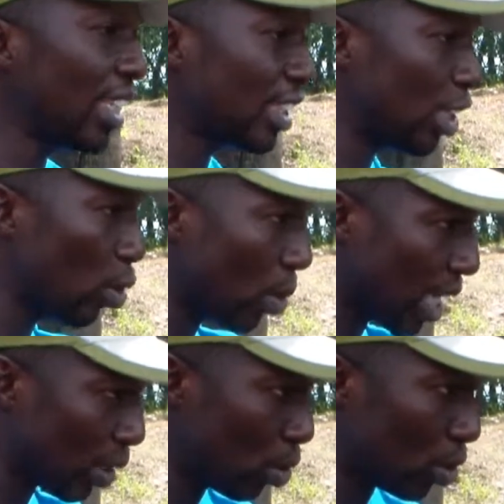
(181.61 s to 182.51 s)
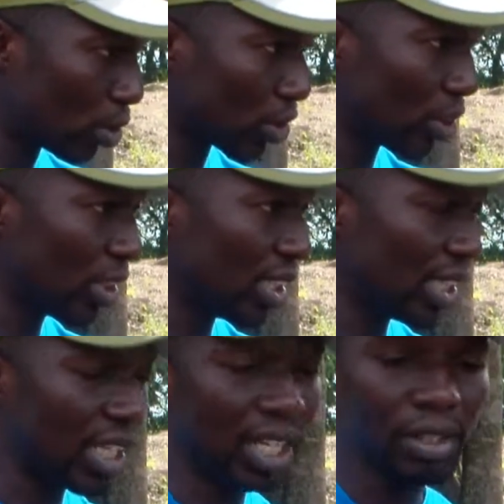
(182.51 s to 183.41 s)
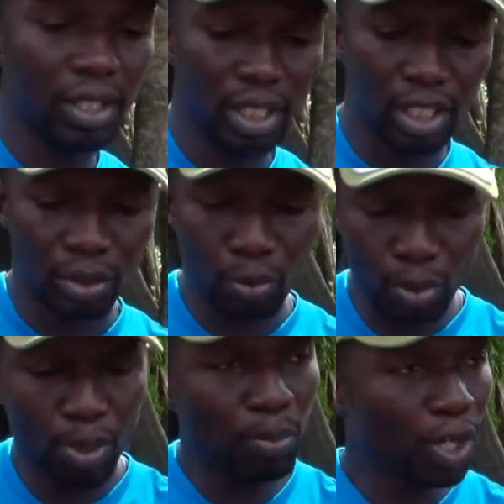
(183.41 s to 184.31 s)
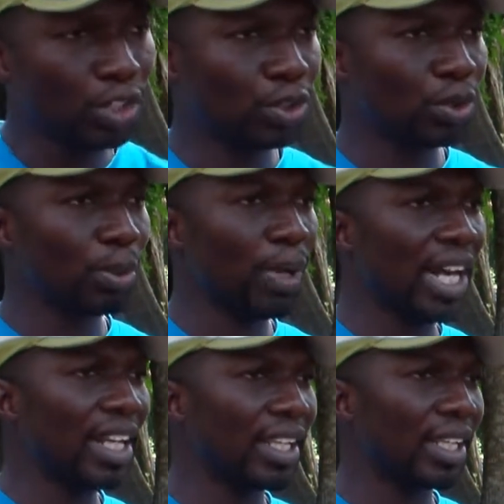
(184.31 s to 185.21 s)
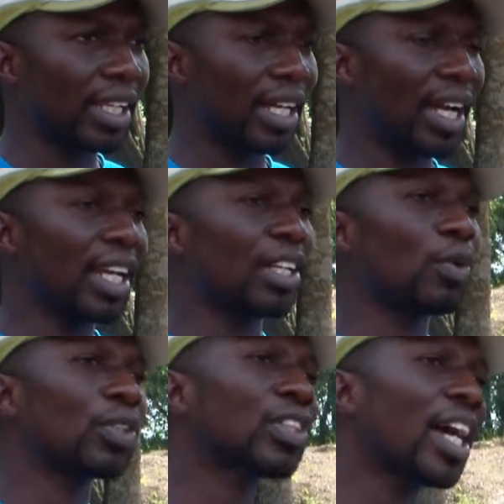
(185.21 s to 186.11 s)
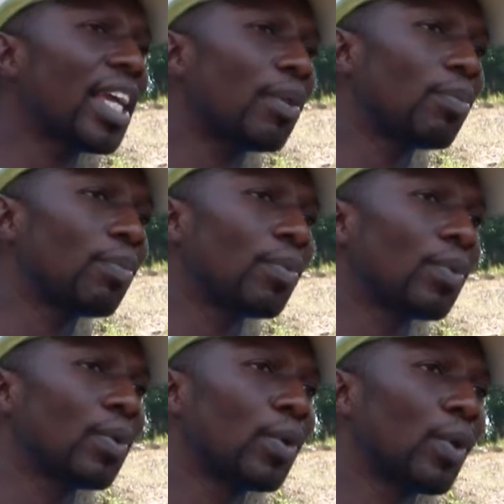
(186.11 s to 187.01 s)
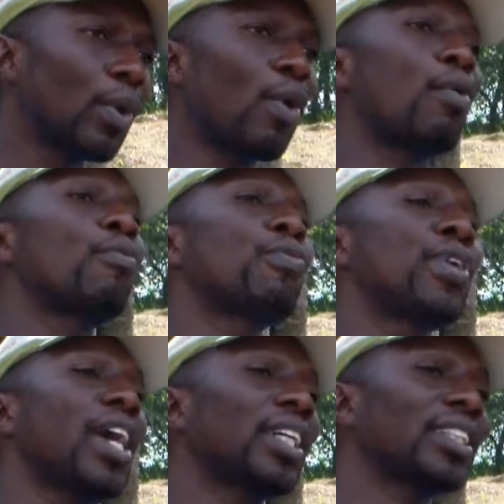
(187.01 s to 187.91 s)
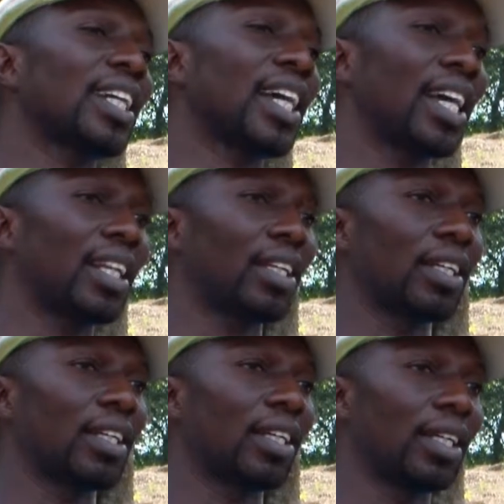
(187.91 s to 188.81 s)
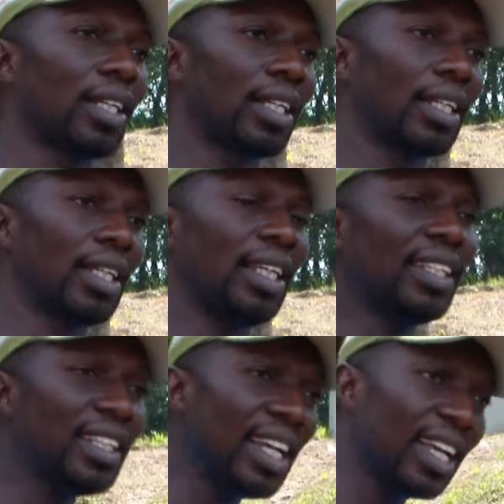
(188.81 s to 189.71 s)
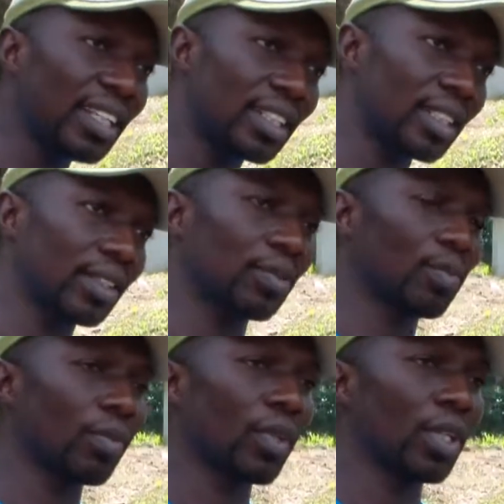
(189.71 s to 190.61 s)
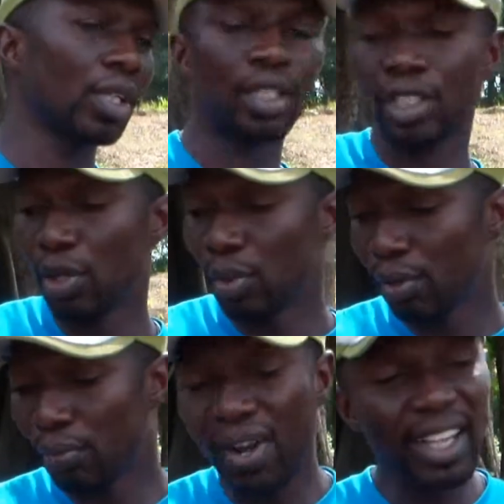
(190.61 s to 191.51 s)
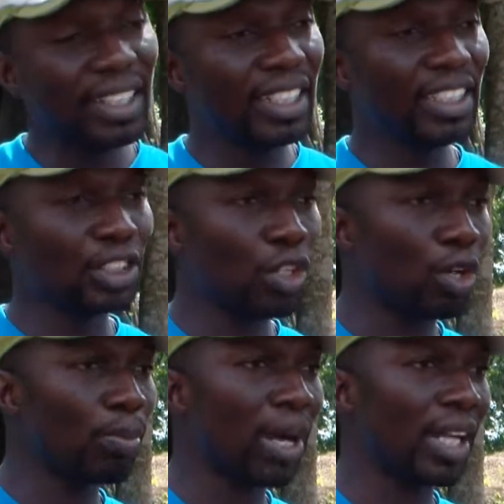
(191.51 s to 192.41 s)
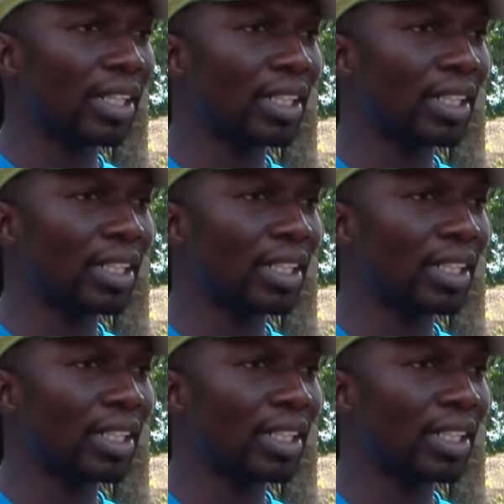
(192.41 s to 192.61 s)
is the local court. Yeah, will be brought to the barret and they will try him on fair trial. In the end, they will find this young man